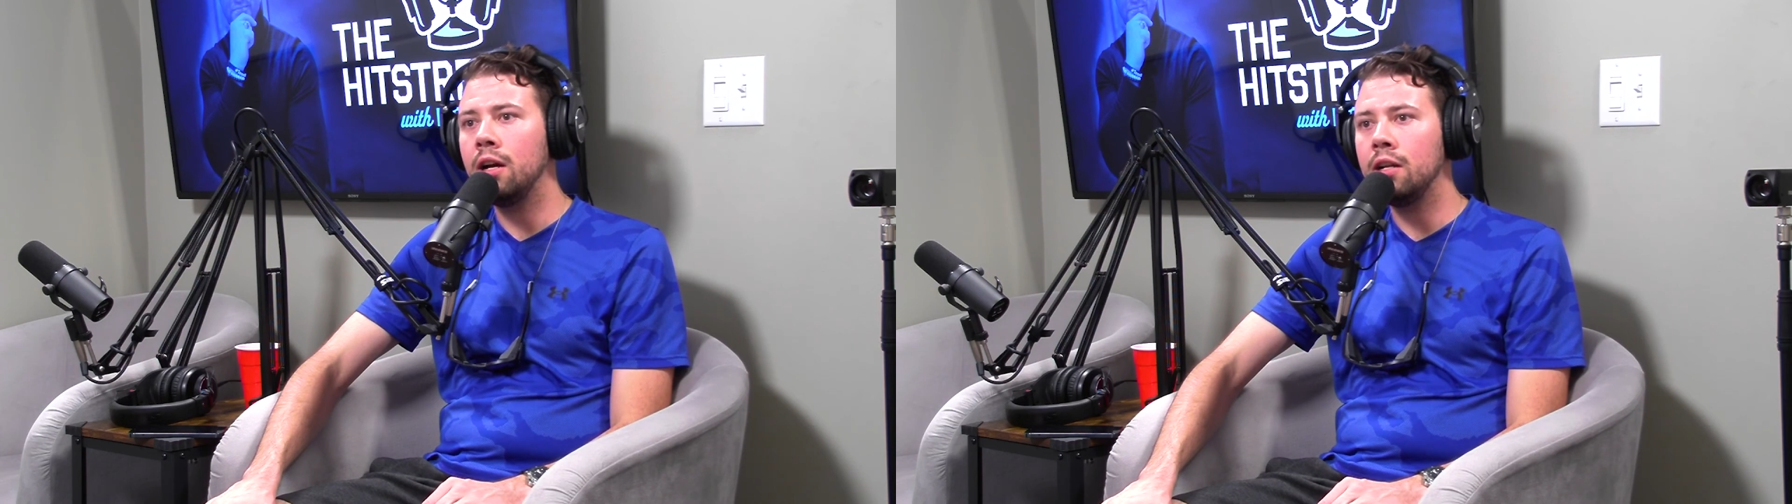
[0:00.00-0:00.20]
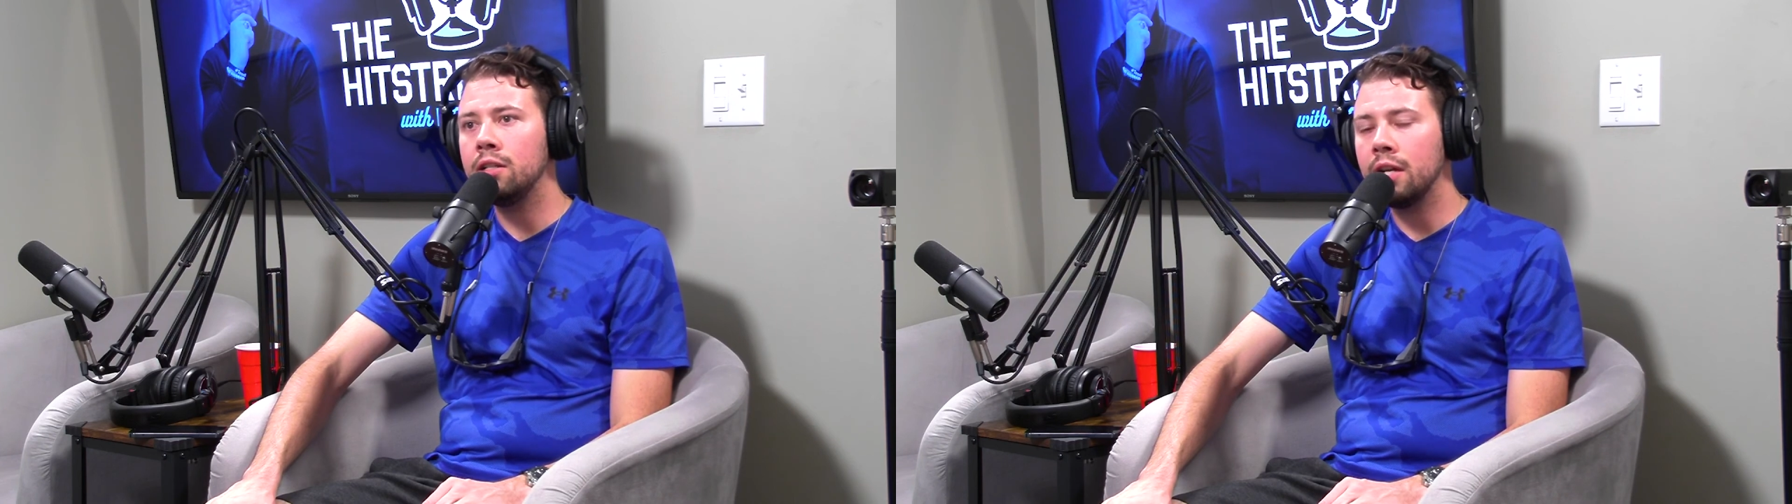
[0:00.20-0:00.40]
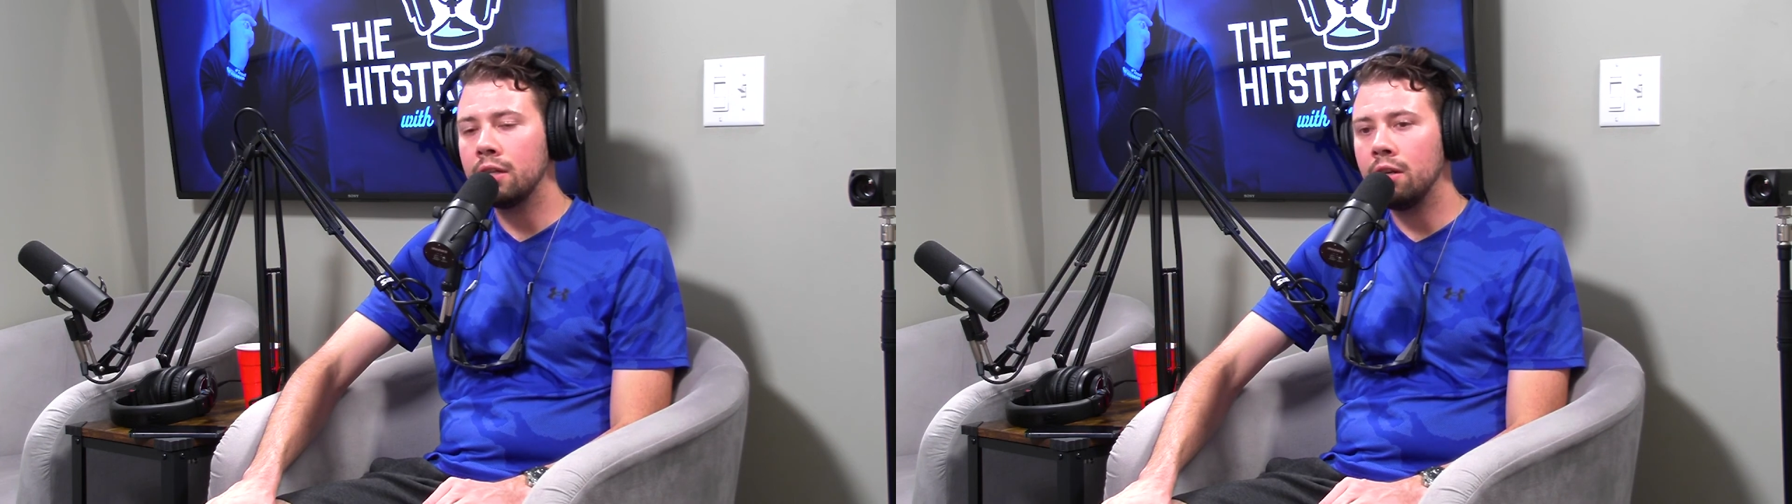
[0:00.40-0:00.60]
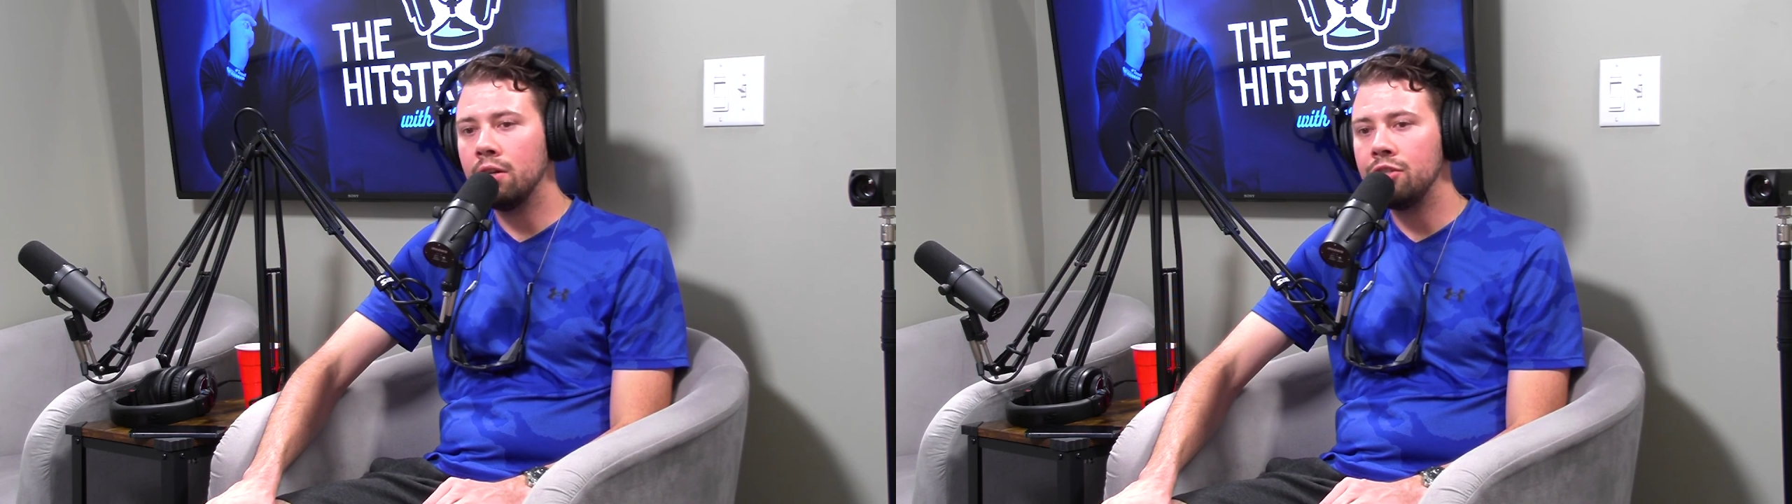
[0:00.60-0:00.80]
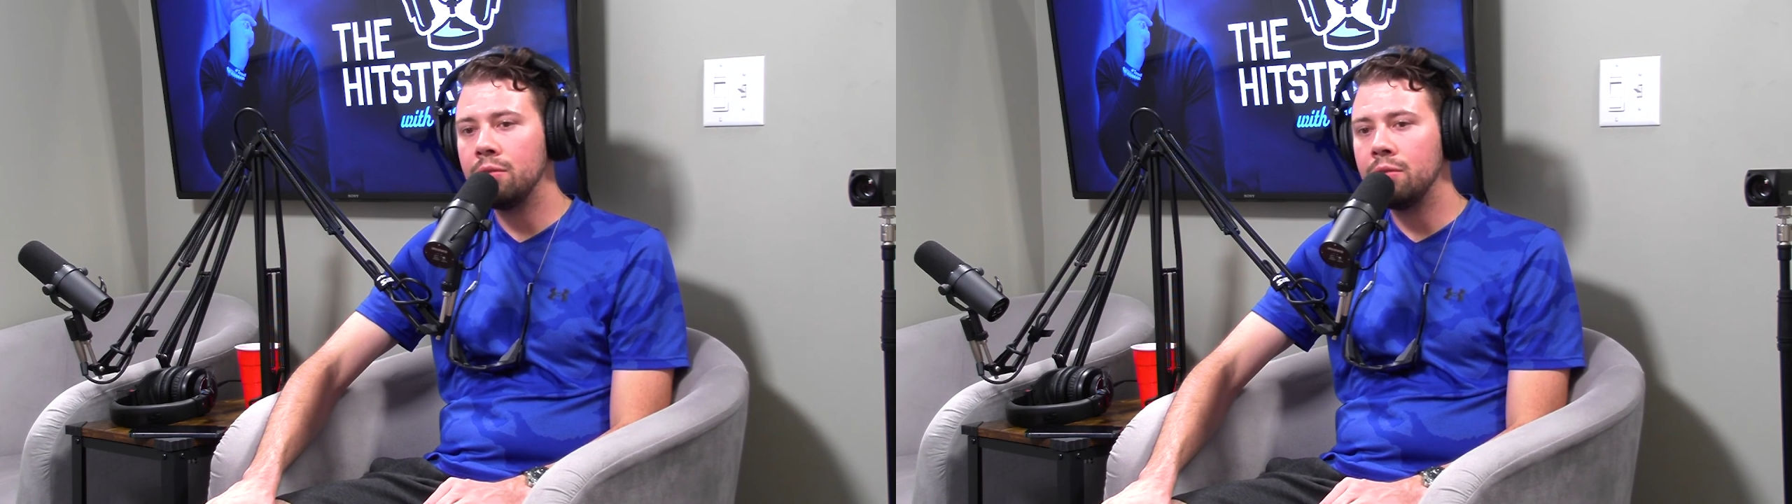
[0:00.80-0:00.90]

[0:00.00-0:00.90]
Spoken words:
technology,